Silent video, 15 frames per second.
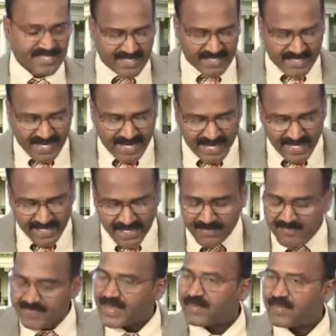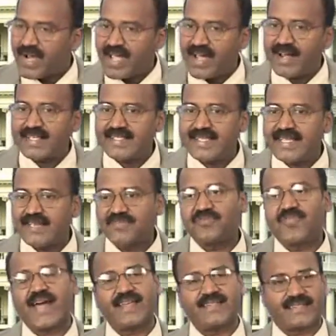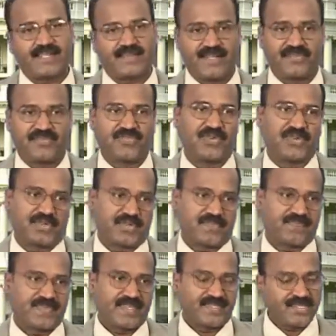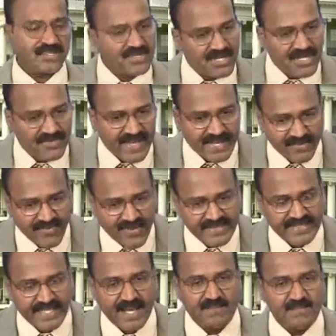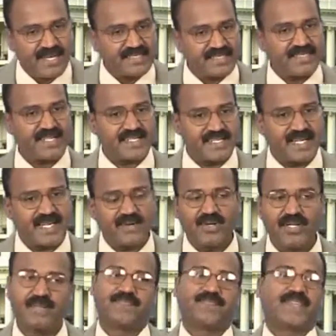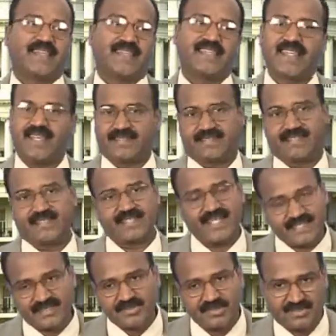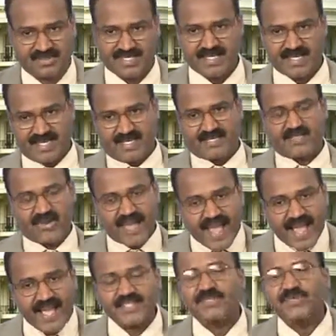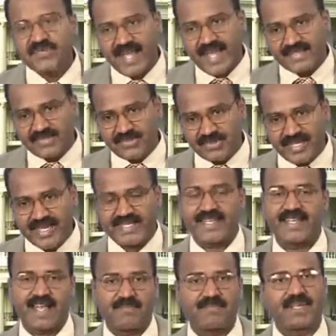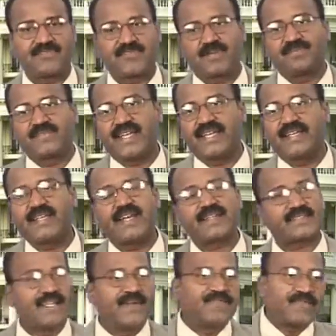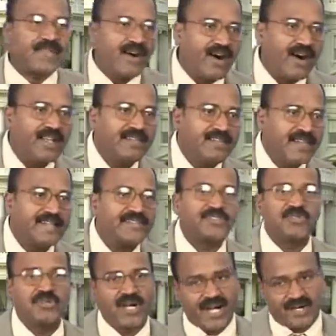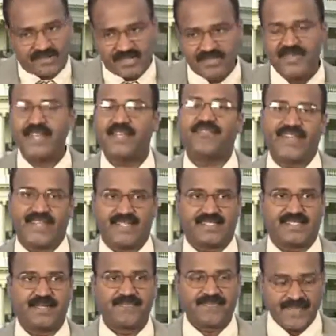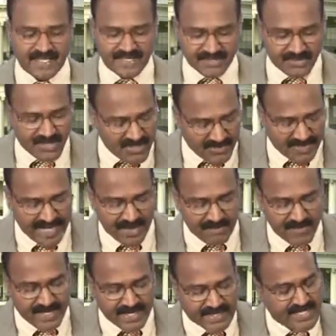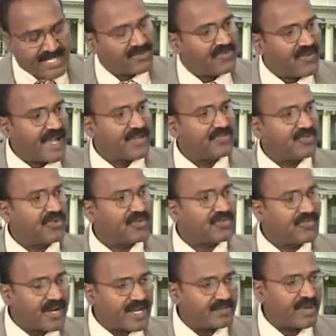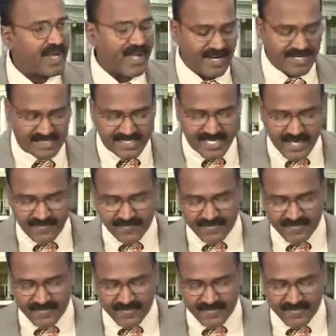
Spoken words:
And biology 574. So did you verify the numbers in the schedule? Yes, that's good. So as soon as you get a number from the index, always you have to verify it. So your number 54 for biology,